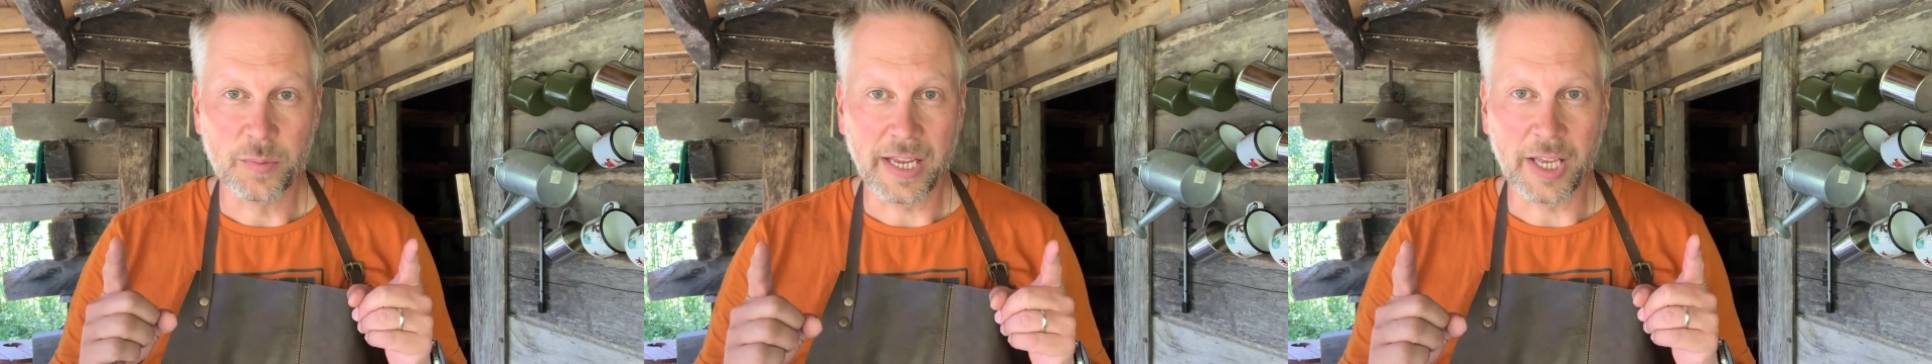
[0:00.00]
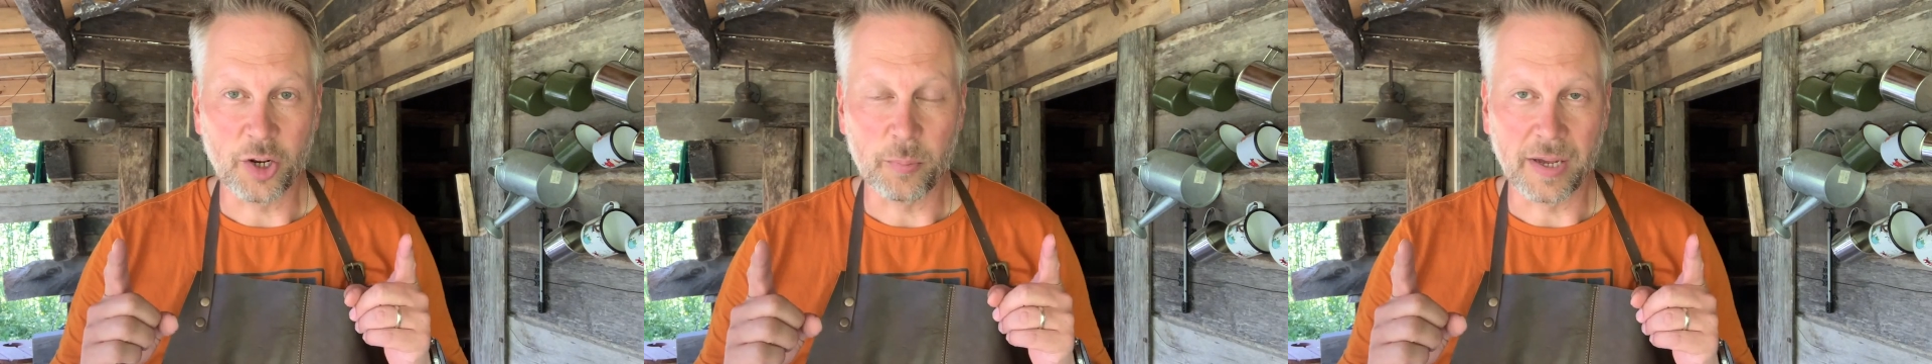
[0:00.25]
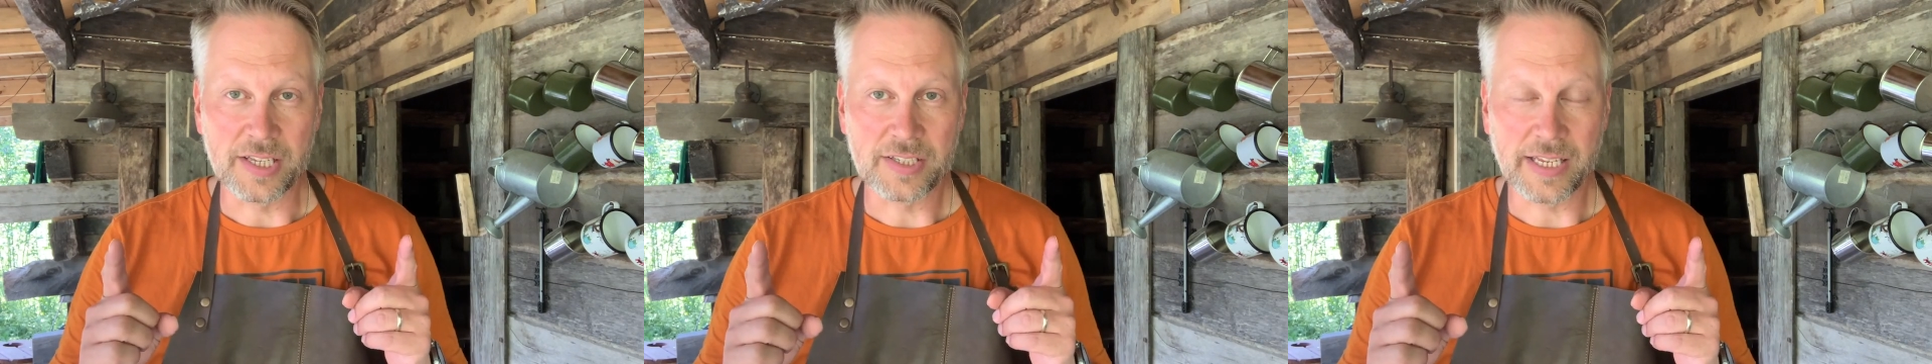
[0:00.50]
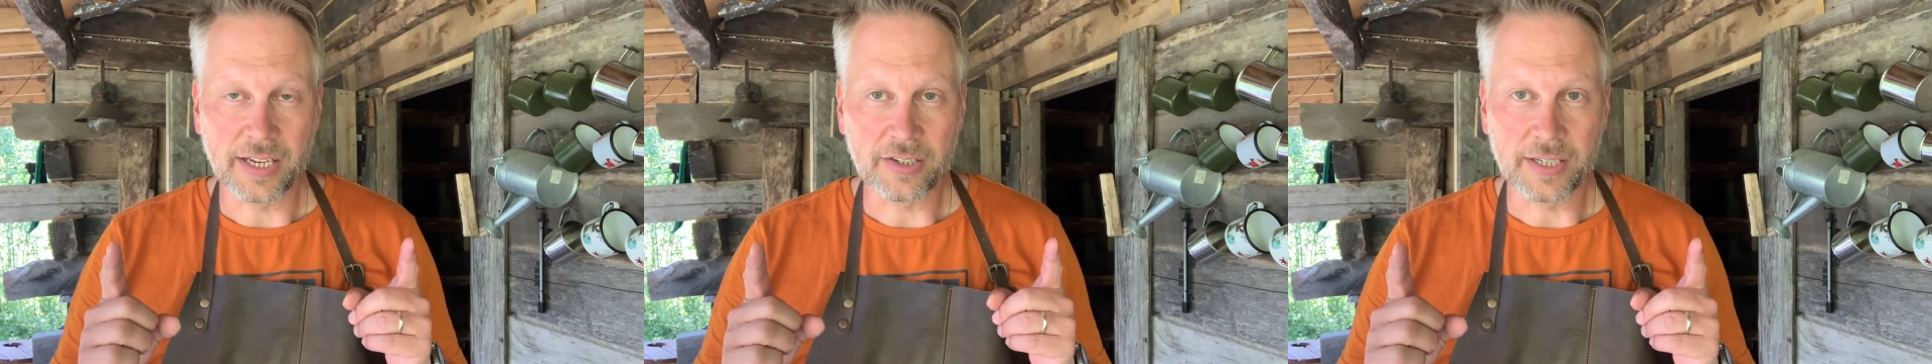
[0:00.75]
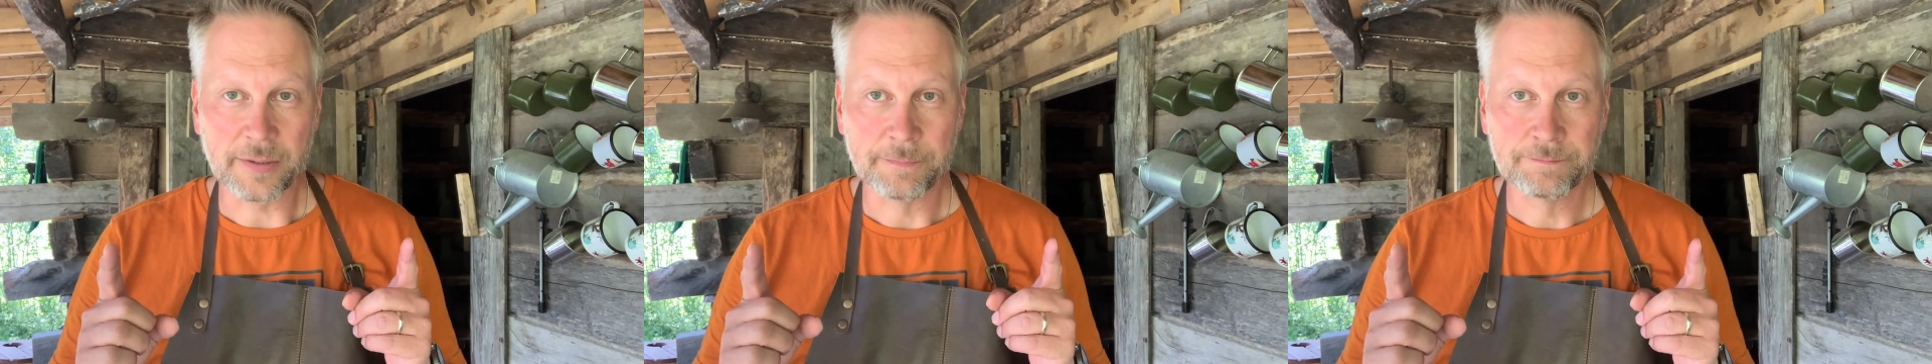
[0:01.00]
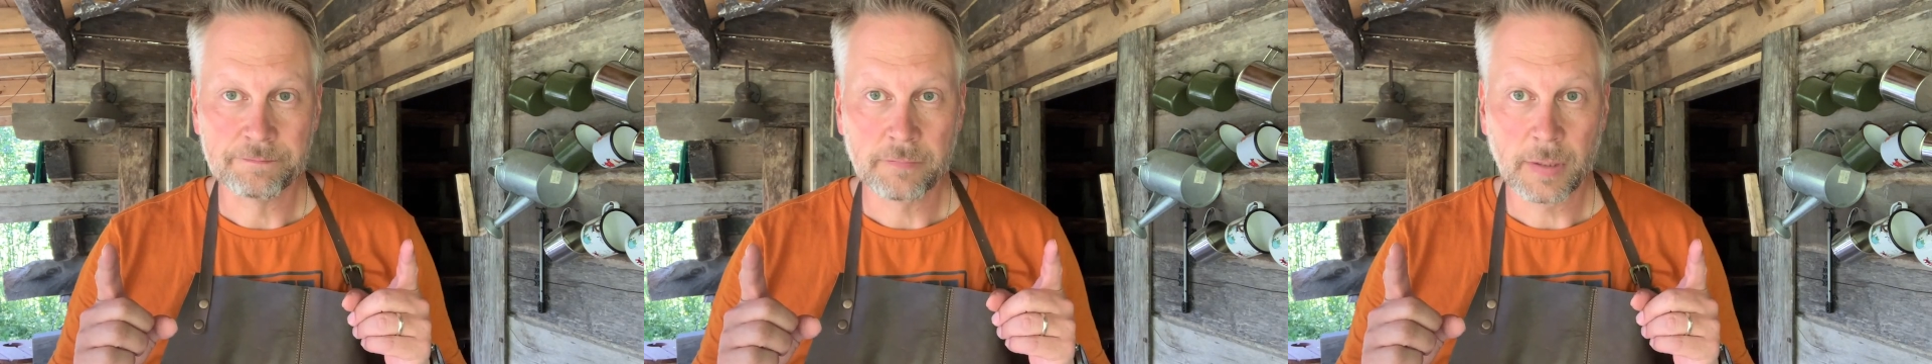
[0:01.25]
in on my secret.
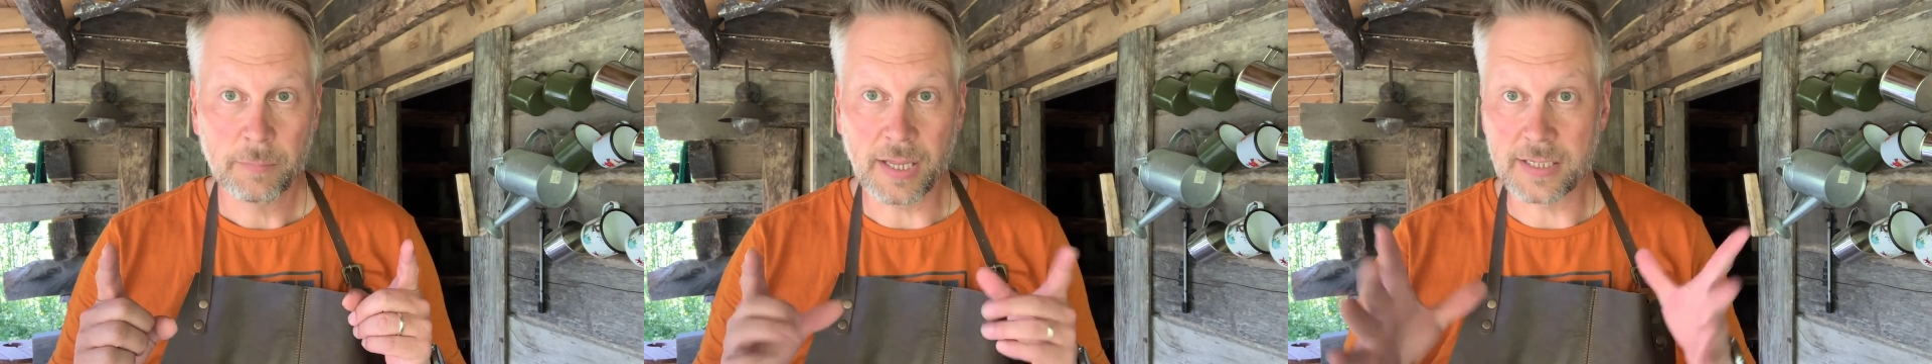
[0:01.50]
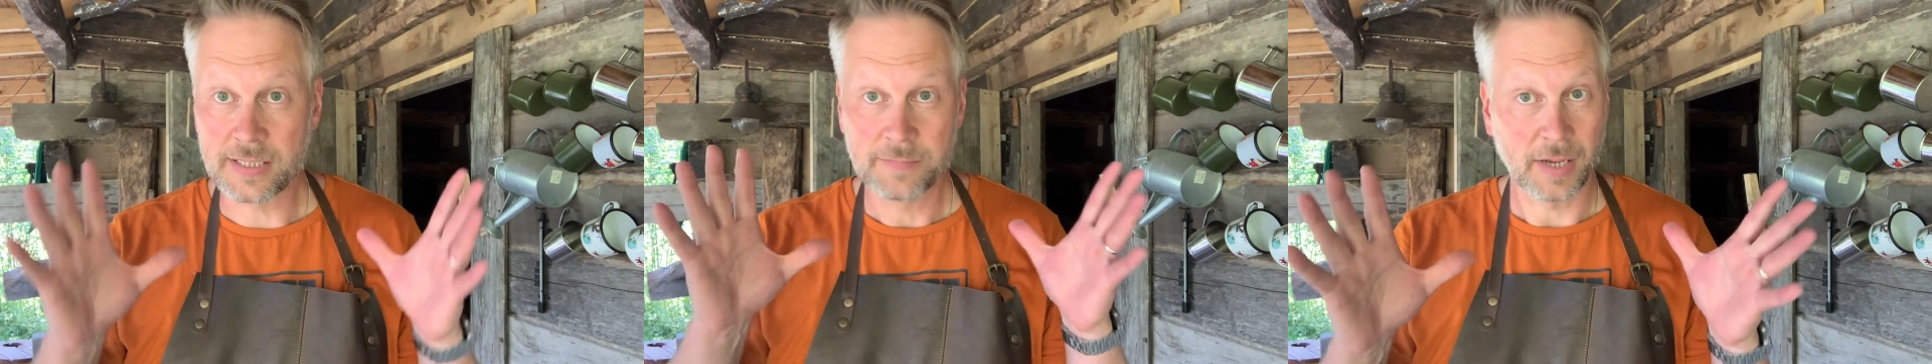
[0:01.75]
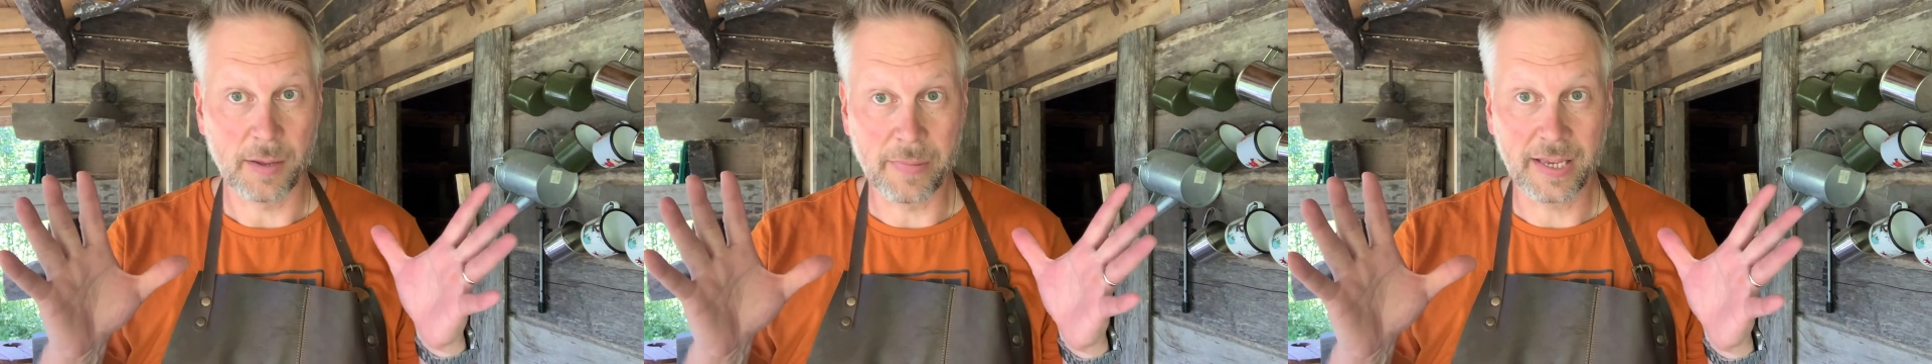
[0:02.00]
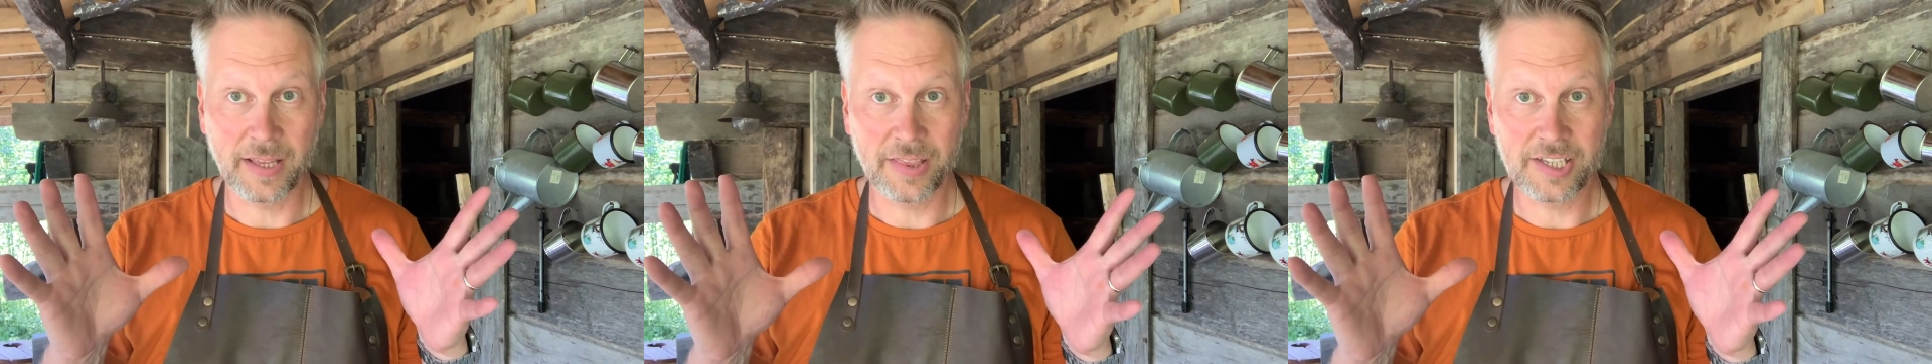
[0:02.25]
Plus, I'm making